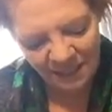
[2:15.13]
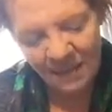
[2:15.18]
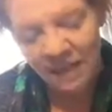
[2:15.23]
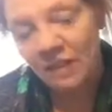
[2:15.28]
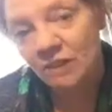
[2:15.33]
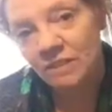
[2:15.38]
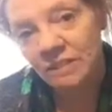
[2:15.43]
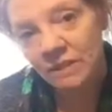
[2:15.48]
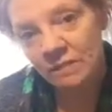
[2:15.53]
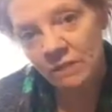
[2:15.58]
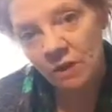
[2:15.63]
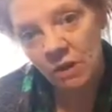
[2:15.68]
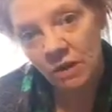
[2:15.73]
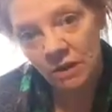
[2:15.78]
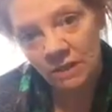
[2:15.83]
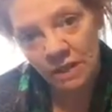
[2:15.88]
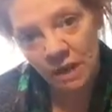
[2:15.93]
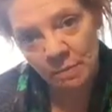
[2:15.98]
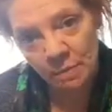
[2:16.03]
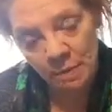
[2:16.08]
I always have a
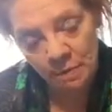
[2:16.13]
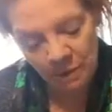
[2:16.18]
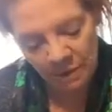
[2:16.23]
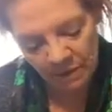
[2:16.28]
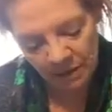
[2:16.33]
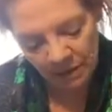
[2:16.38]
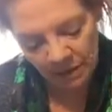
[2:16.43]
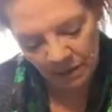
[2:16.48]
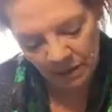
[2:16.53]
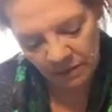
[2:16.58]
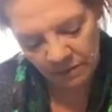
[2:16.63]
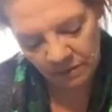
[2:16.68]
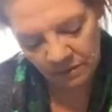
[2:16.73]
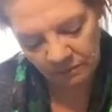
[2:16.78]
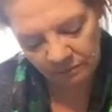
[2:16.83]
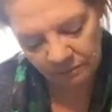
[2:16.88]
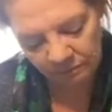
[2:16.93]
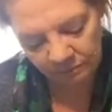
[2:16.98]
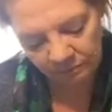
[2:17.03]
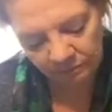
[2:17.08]
hard time opening my glitter.
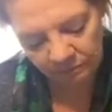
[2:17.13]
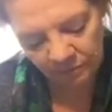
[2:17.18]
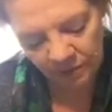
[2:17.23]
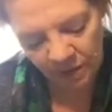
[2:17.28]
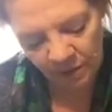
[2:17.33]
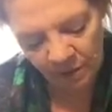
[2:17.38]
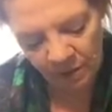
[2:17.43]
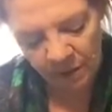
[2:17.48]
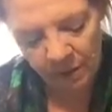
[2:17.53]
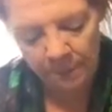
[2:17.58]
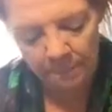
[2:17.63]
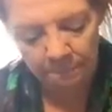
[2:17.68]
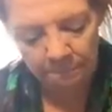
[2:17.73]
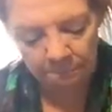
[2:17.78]
There we go.